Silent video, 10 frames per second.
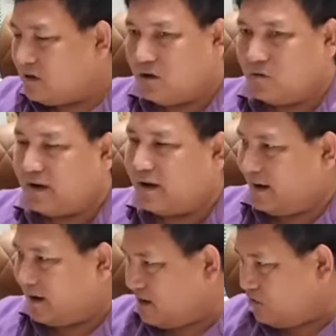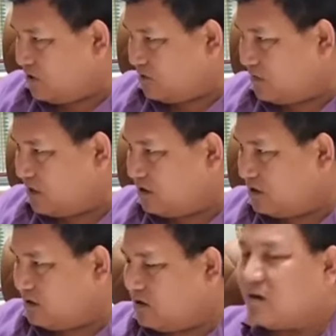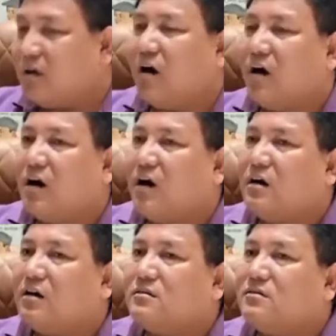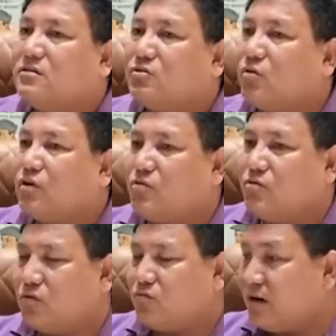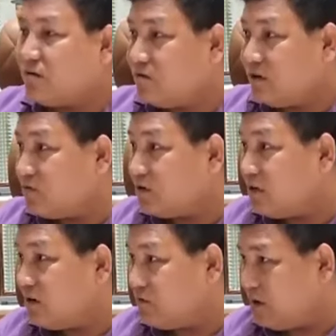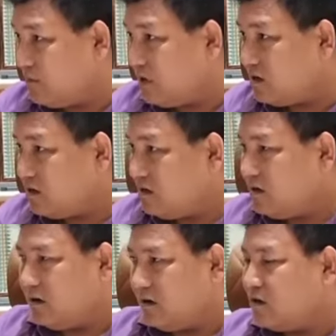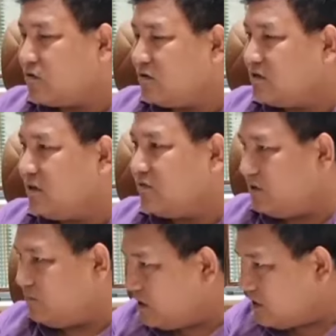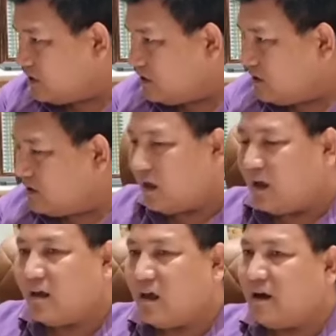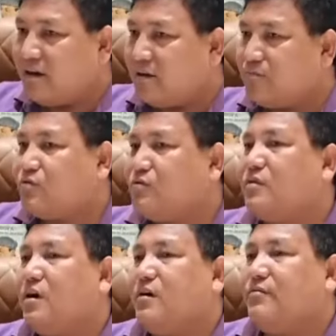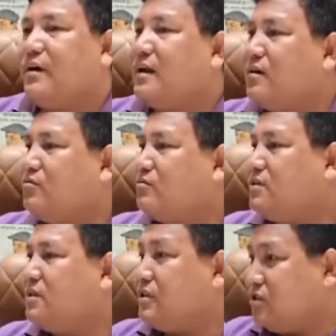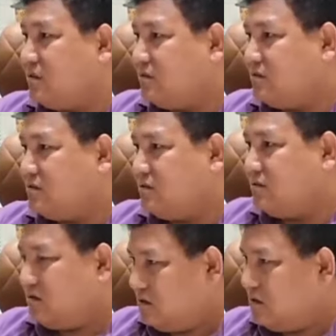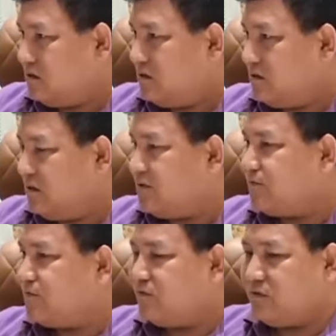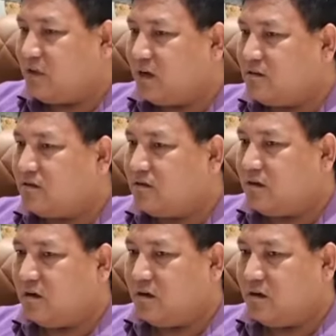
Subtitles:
you are angry with me, so you don't want to negotiate with me, reconcile with me, I have to find out the reason. If there is